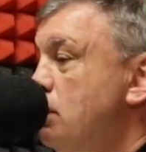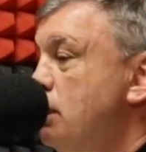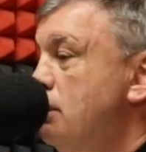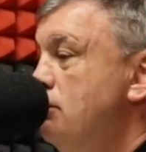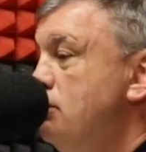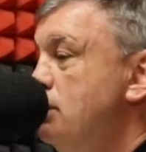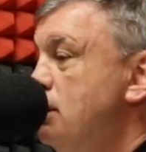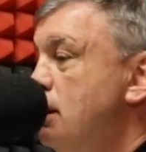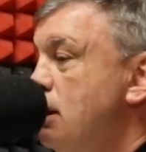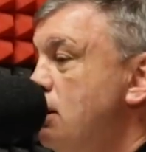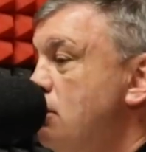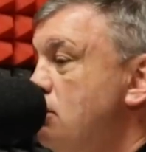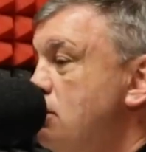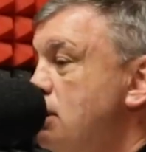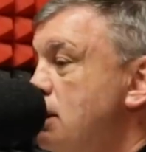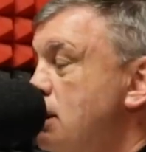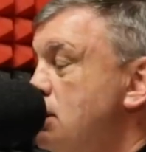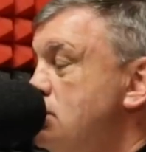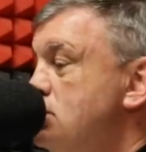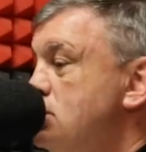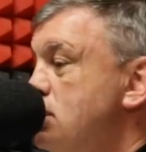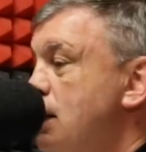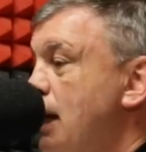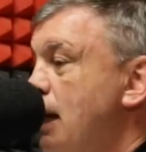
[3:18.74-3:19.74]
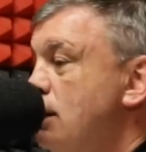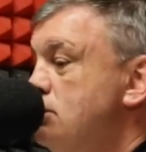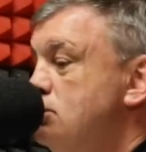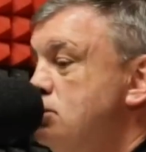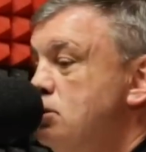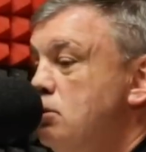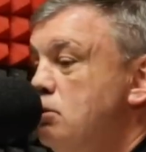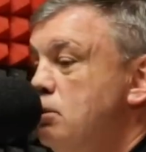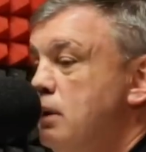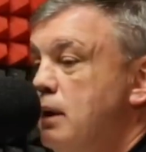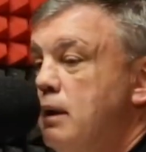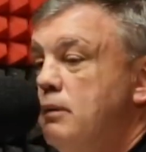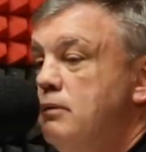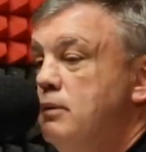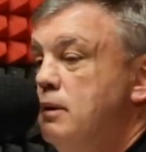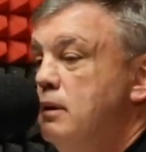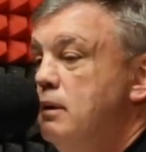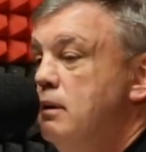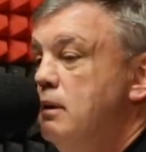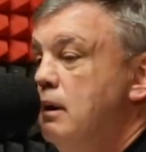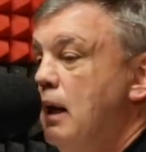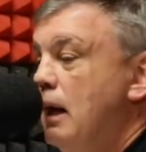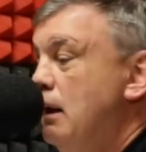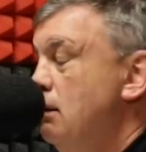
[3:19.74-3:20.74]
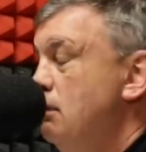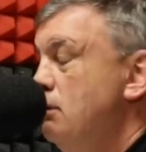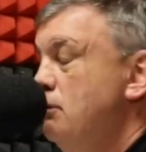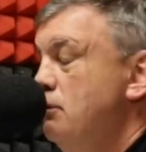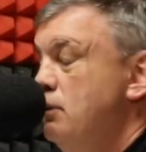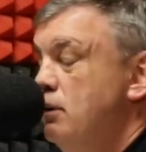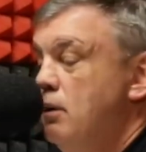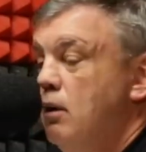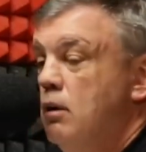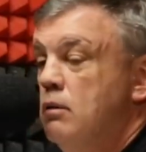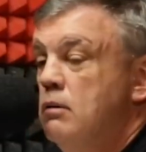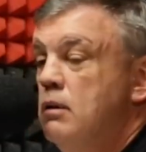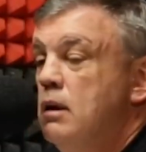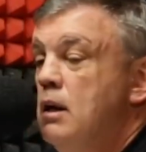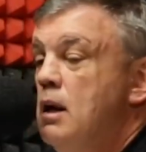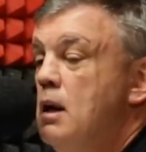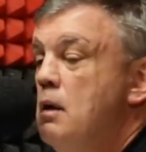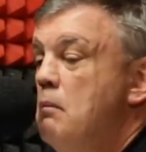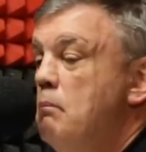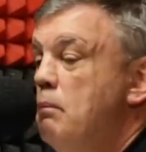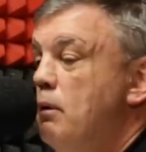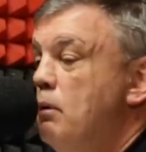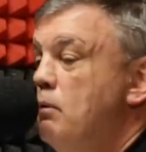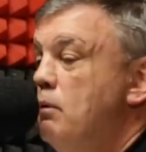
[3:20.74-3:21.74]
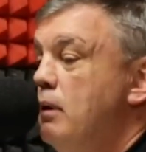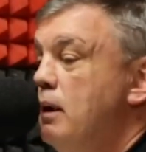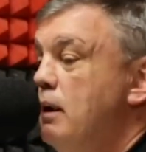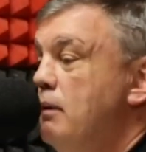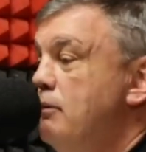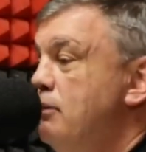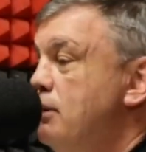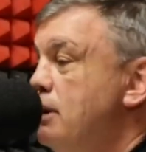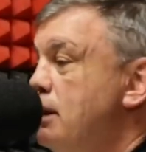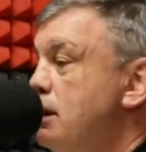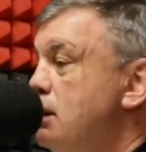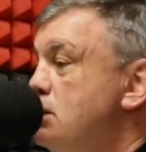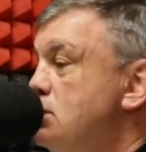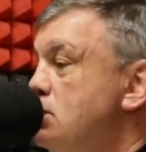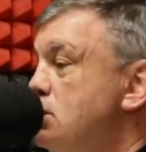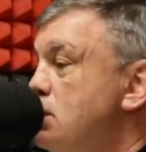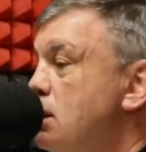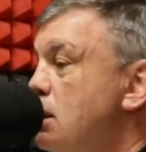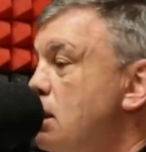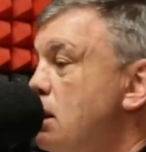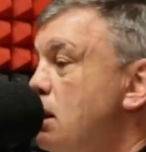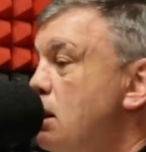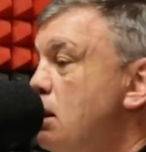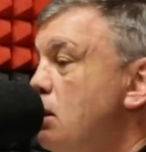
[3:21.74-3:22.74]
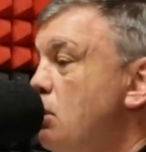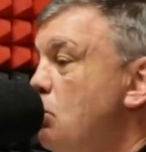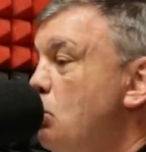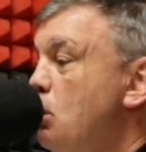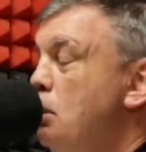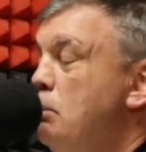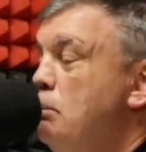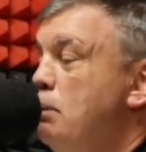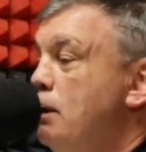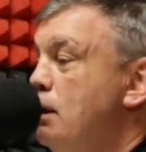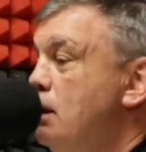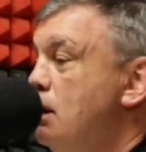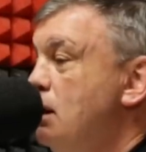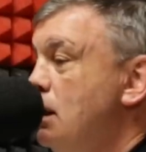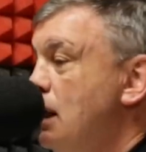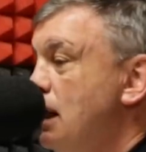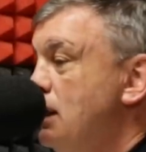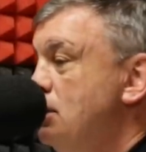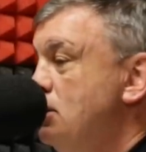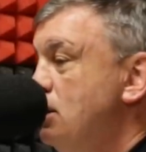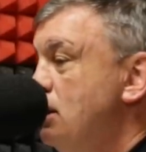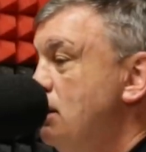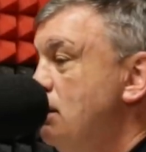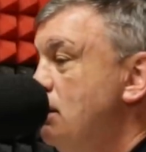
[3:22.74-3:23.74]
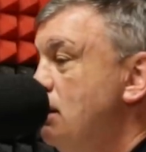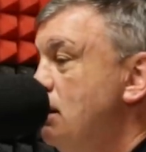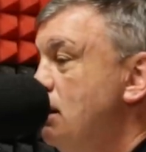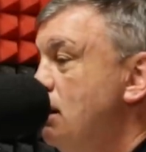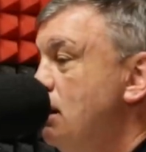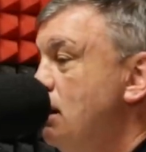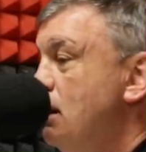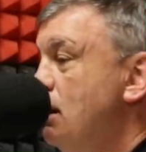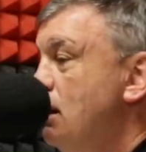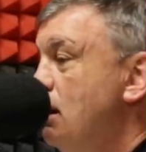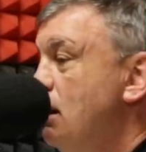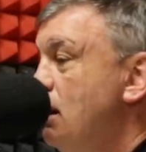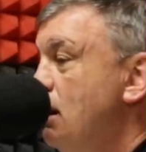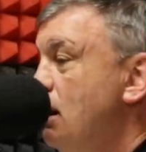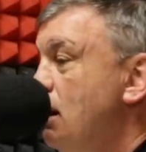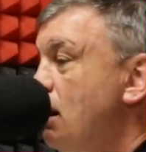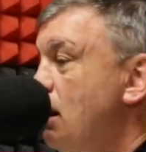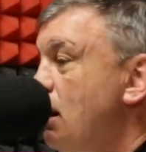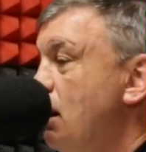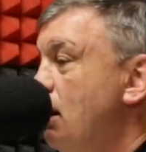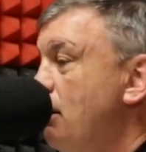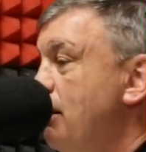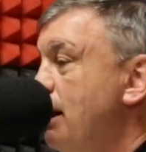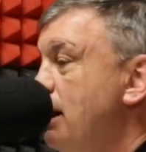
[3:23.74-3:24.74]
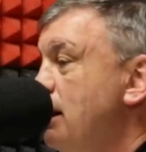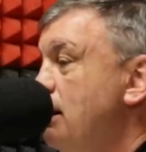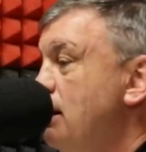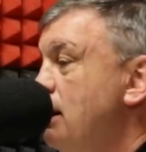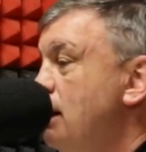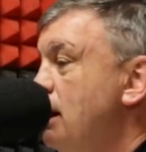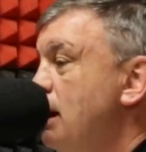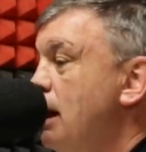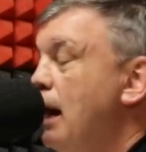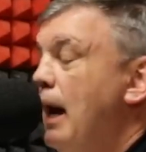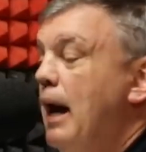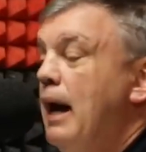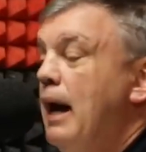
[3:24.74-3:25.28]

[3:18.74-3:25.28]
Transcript: or whatever the hell it is, council, whatever, I don't even know. But whatever it is, We Be Collecting, all right?